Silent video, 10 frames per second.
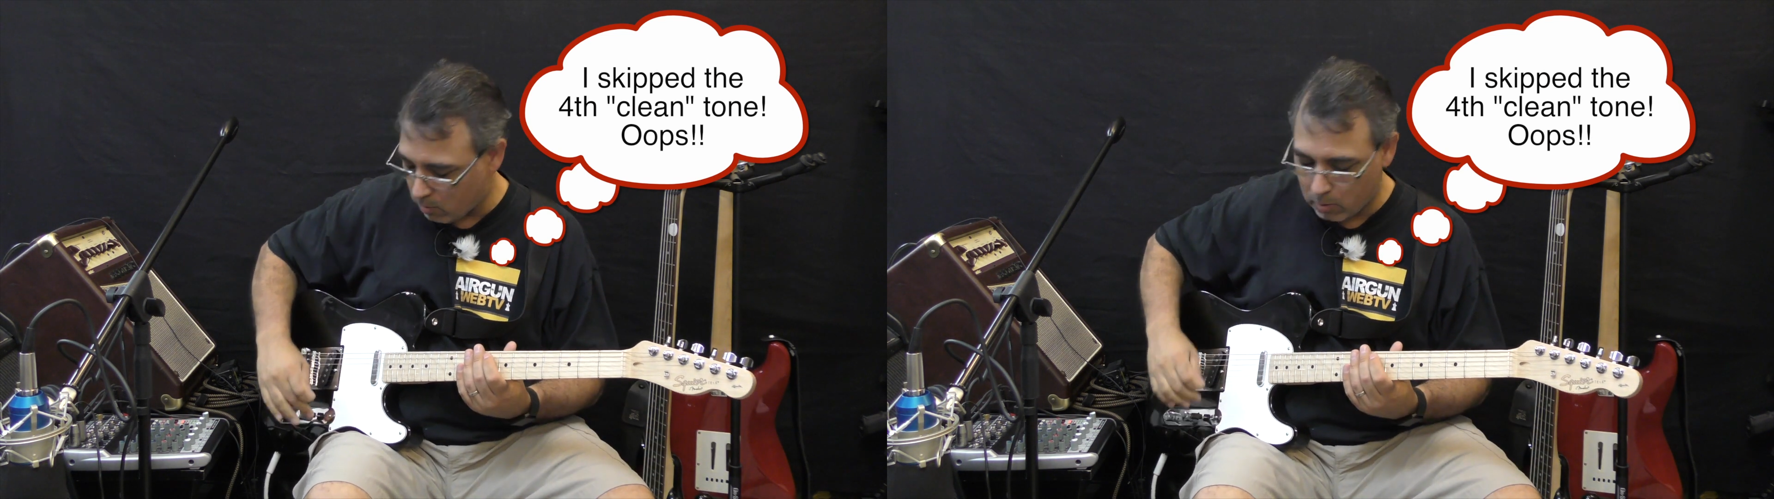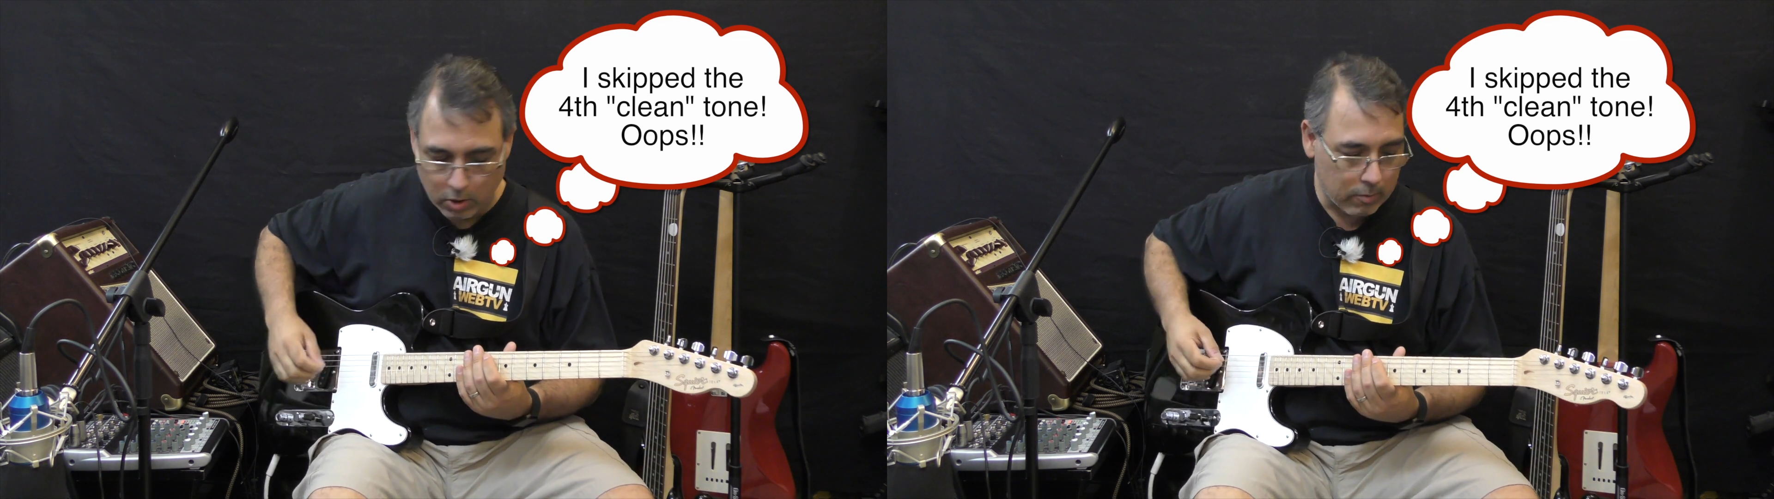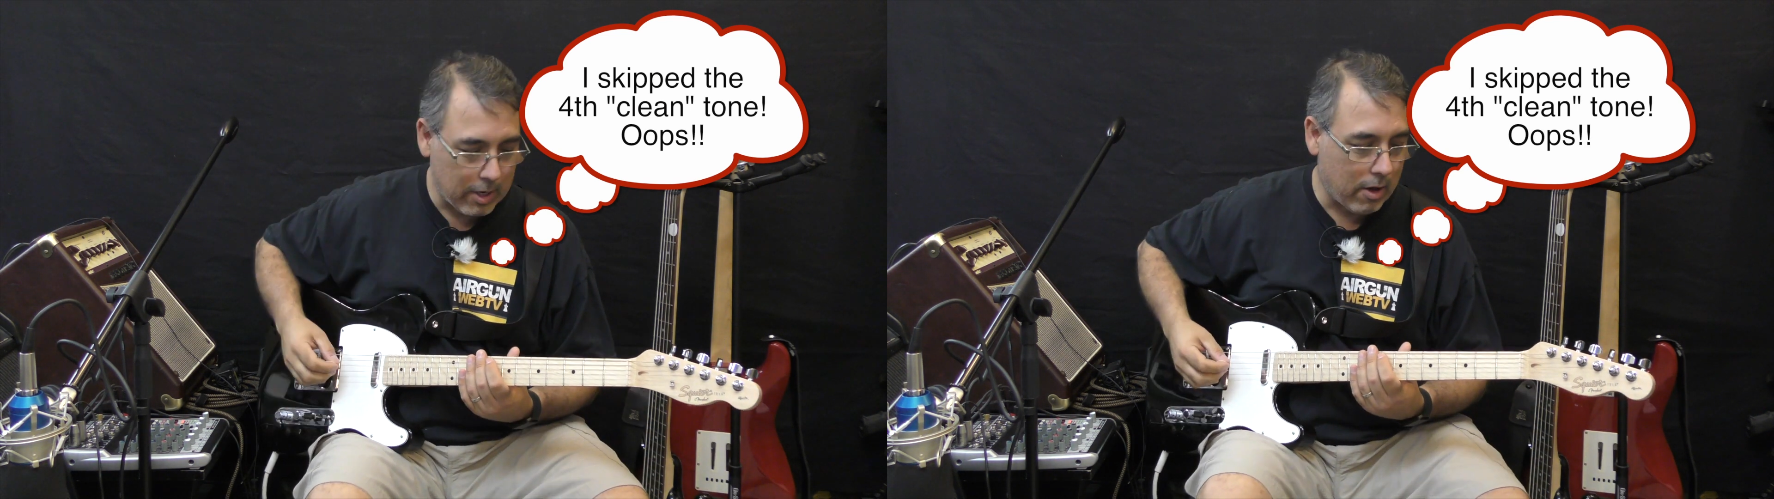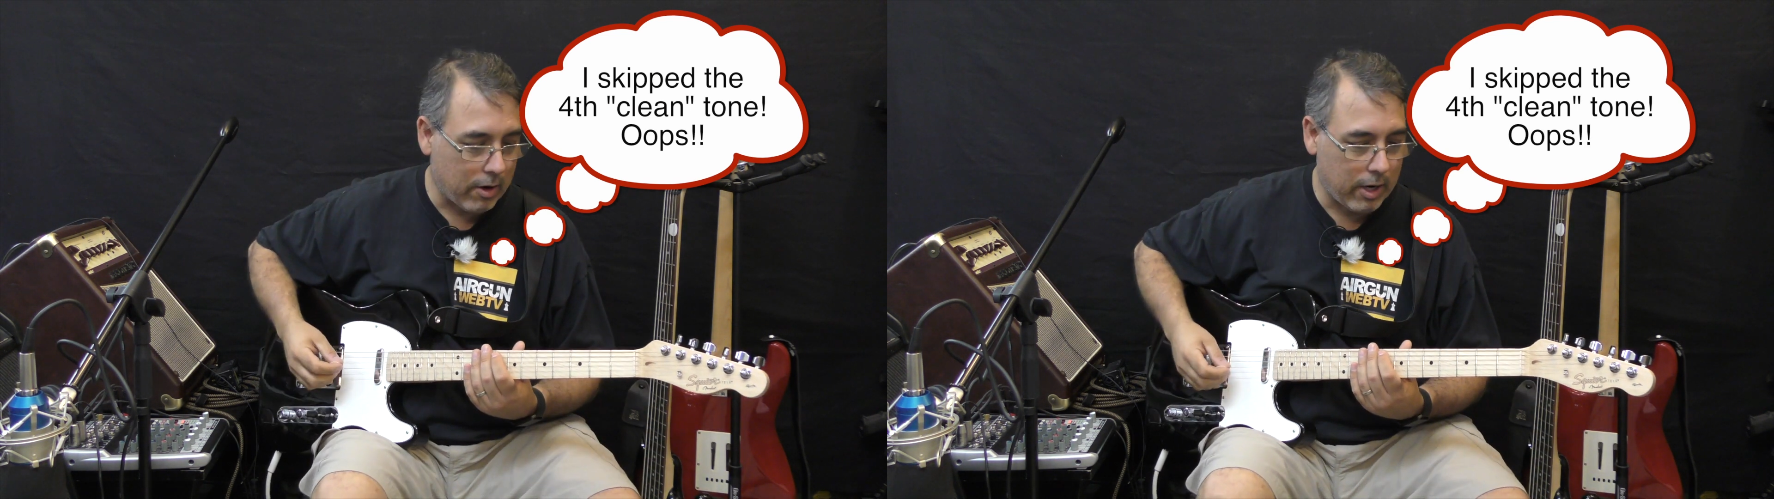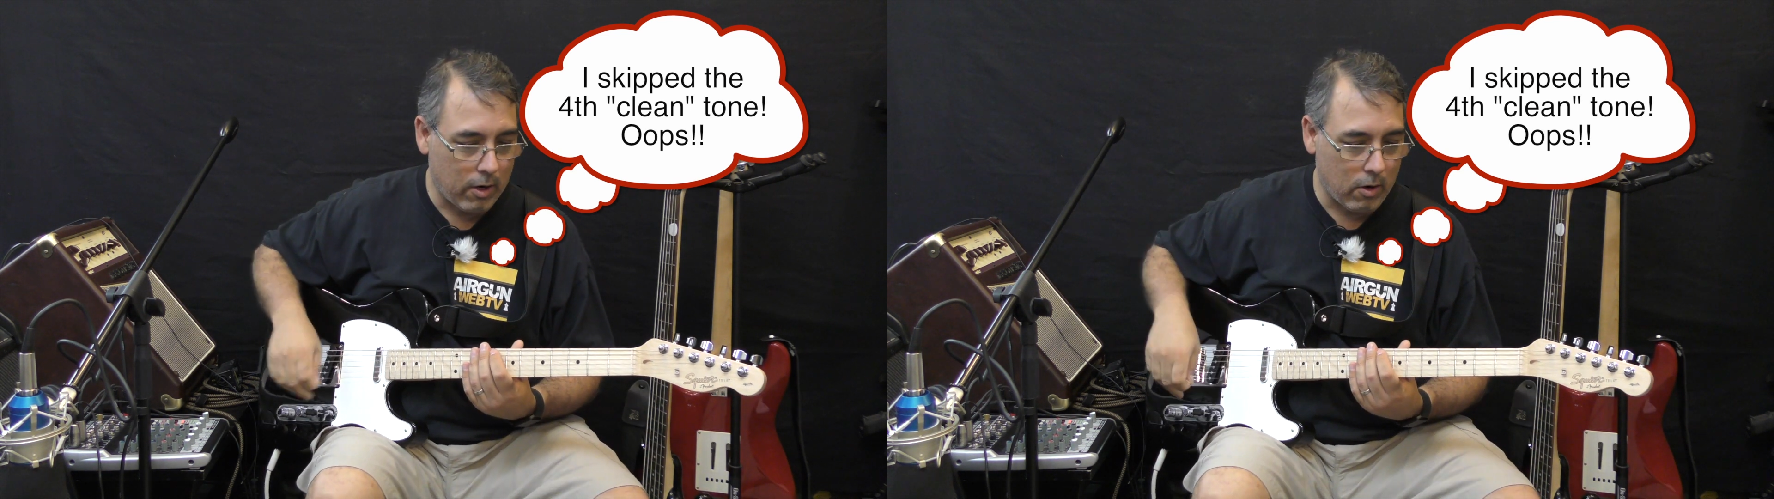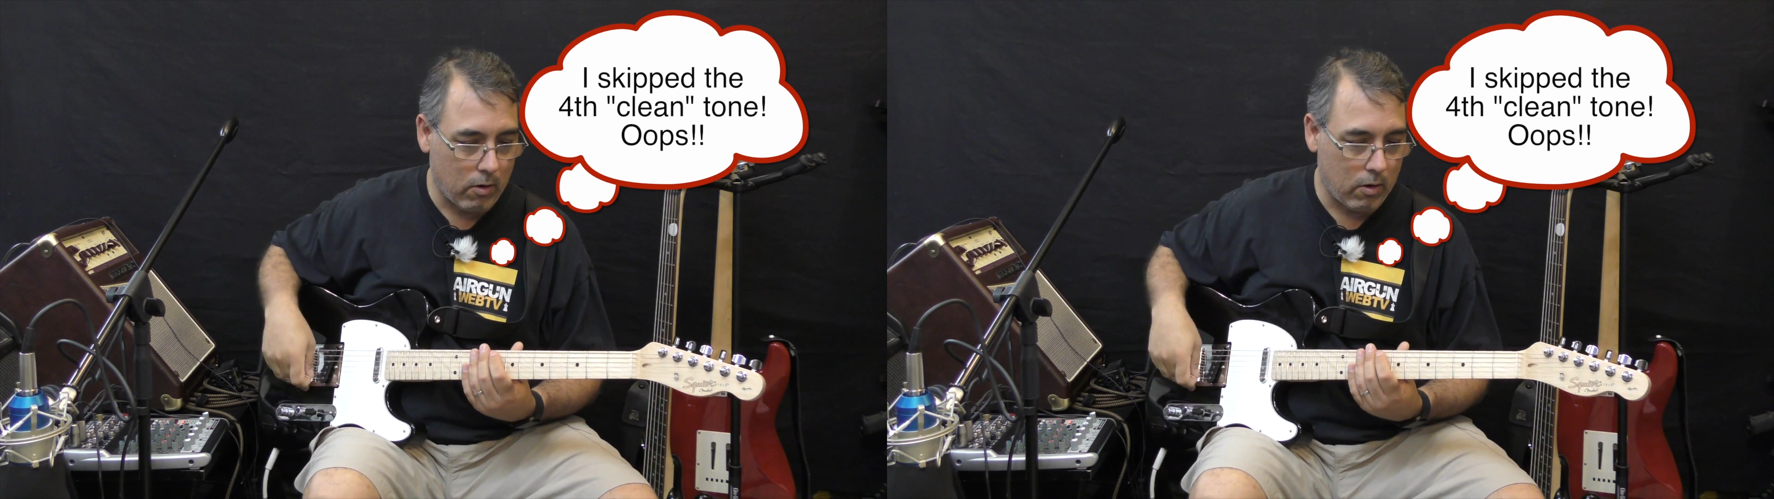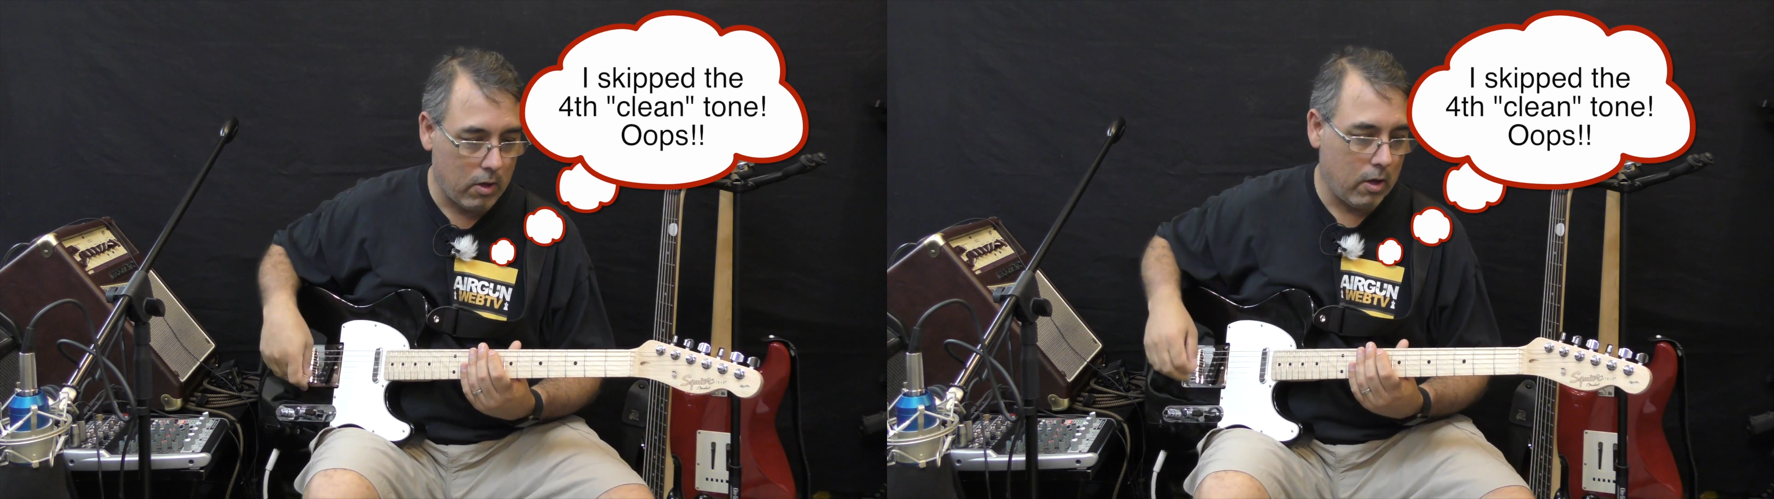We'll go down here